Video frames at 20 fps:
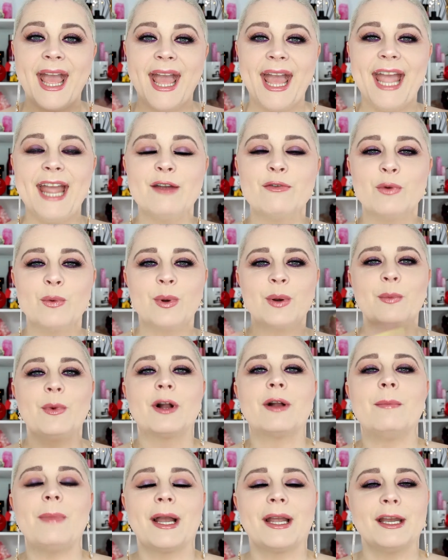Hey everyone, and
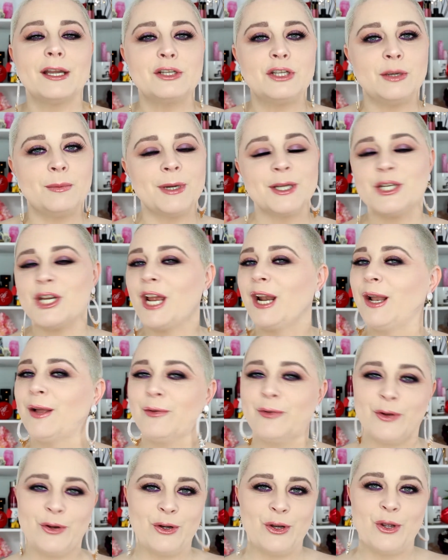welcome back to my channel.
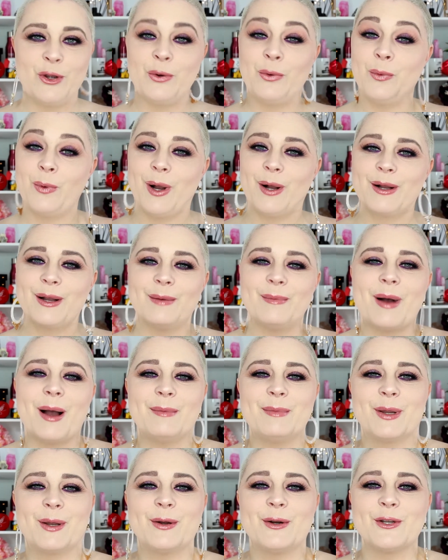If you're new, welcome.
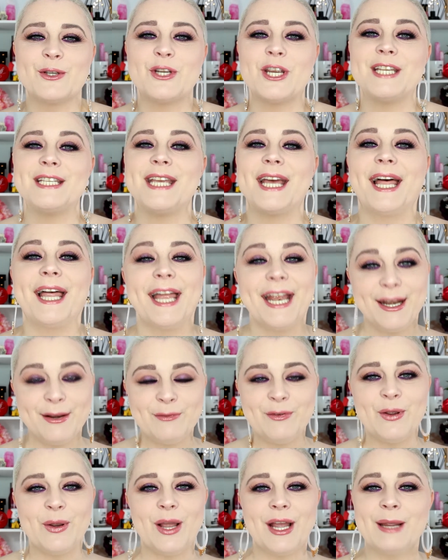I'm Nicole Chantell, and
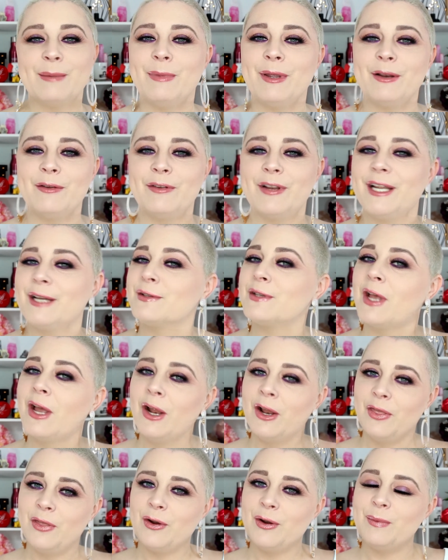if you like beauty videos,
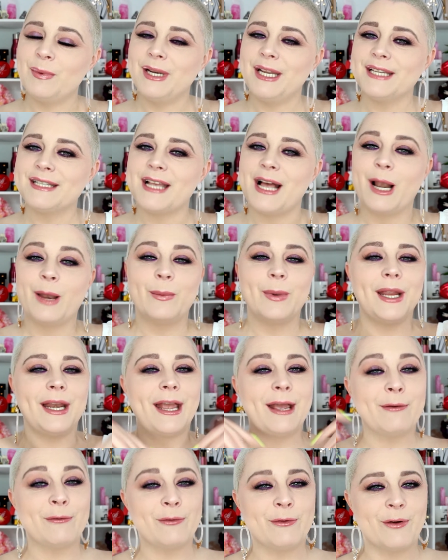31 days of Halloween,
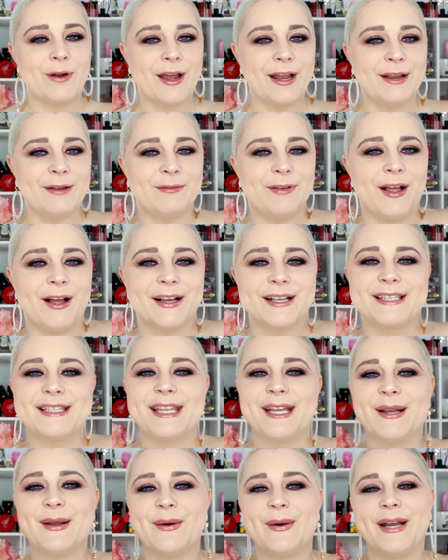and Friday vlogs,
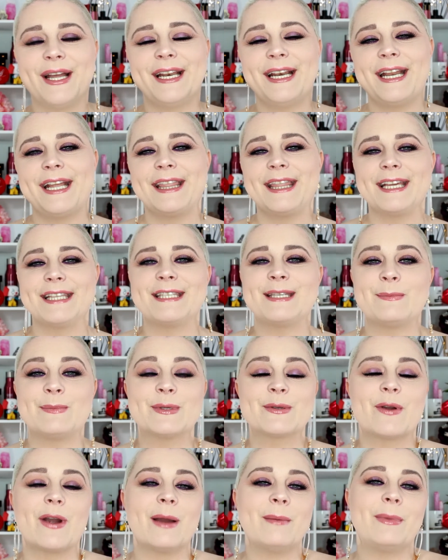then go ahead and hit that
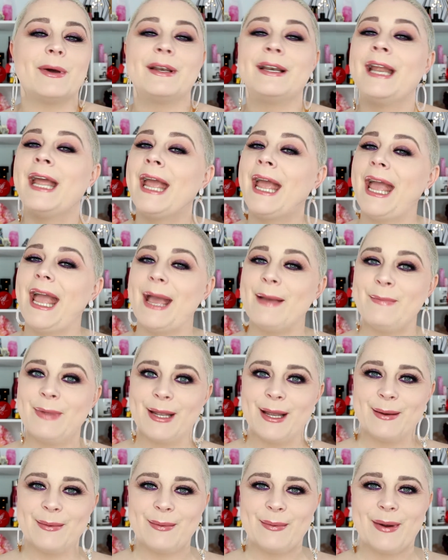subscribe button and
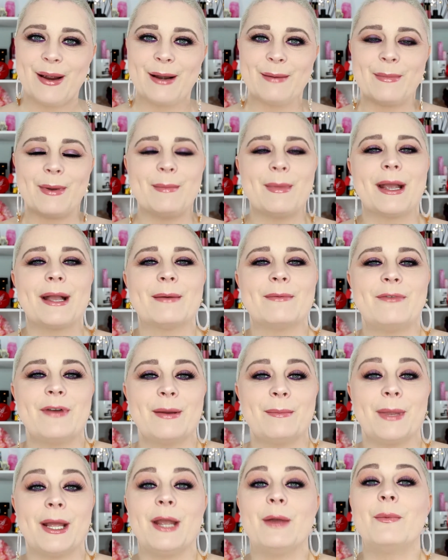become a part of my makeup
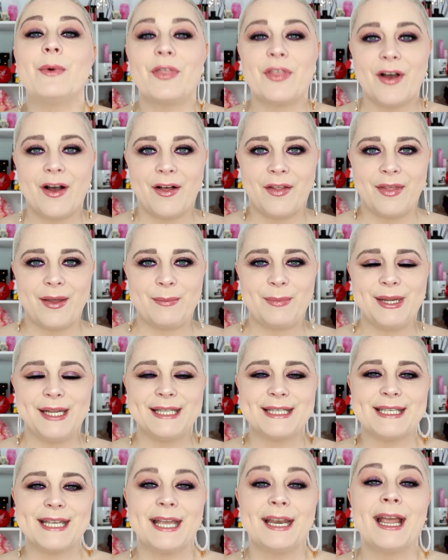family. With all that
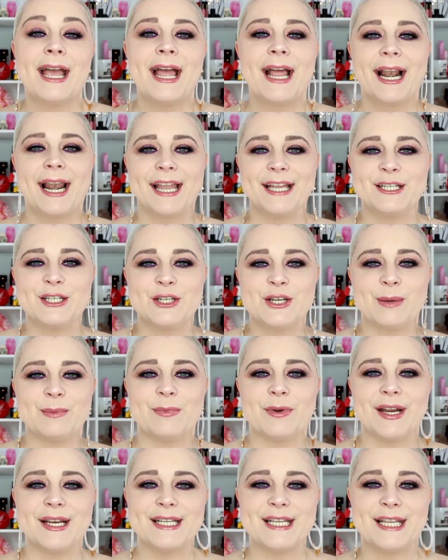being said, let's
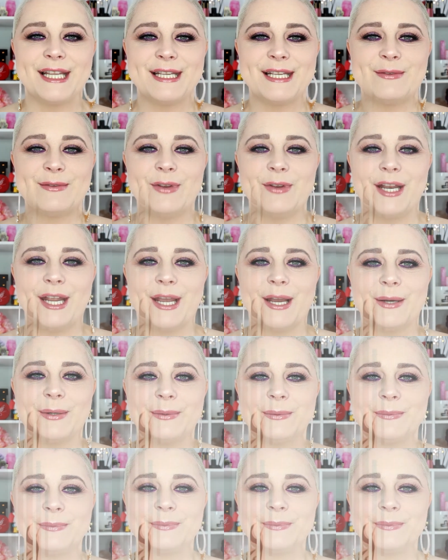jump right into this video.